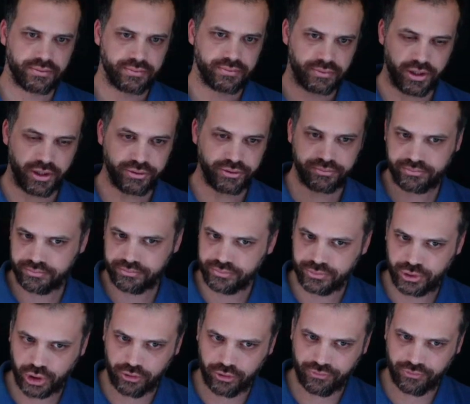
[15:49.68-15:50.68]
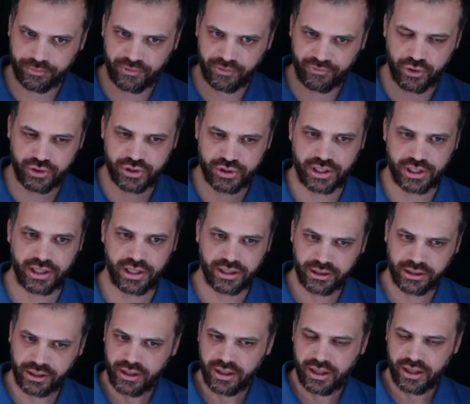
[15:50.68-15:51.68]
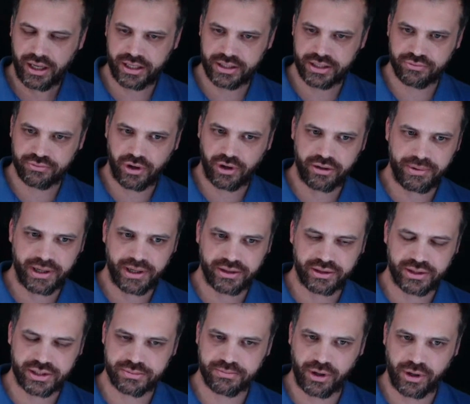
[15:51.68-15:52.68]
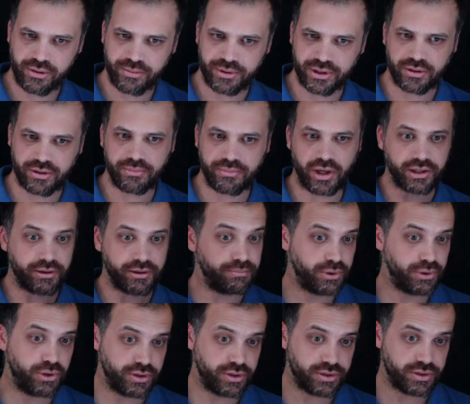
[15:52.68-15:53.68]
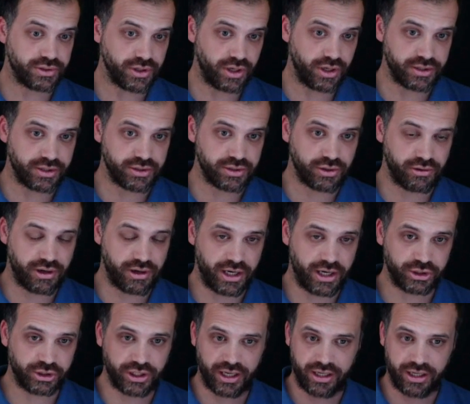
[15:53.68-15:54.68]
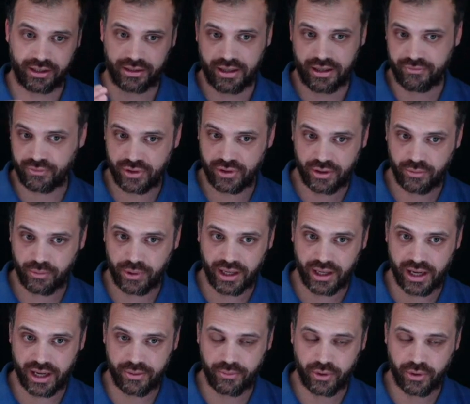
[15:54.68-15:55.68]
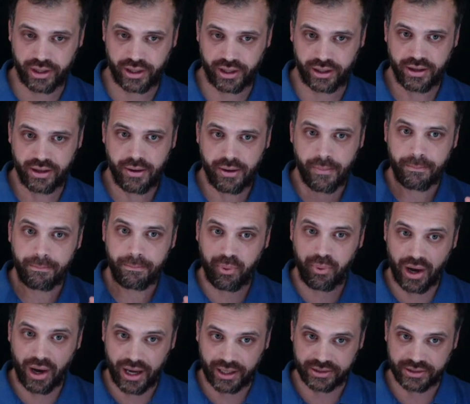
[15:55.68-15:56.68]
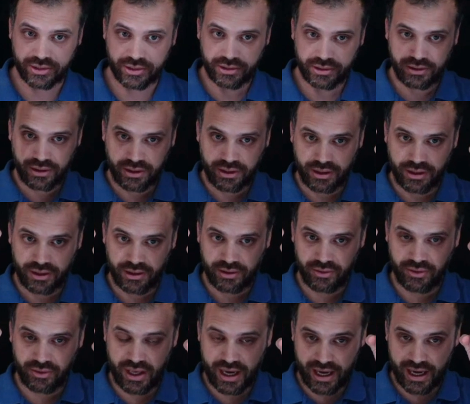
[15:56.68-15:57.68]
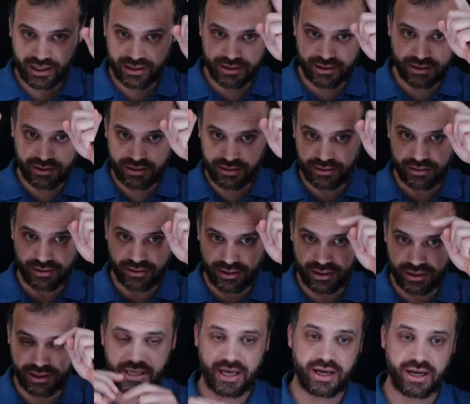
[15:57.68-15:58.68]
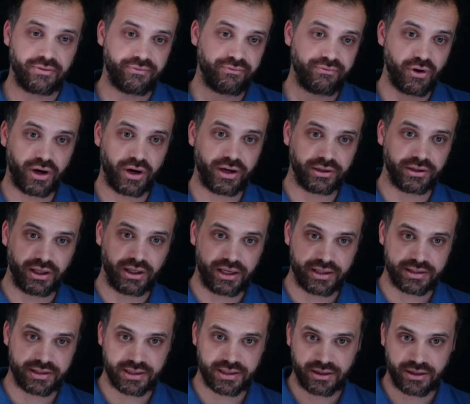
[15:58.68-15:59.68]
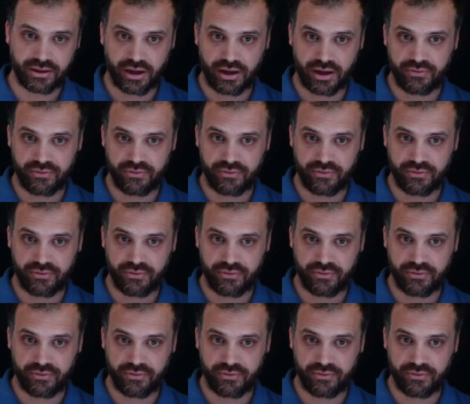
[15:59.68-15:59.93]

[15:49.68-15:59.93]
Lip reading: Hello, Joel from the future here. It's right about this moment that my computer decided to crash and everything went haywire. But that is our final answer. I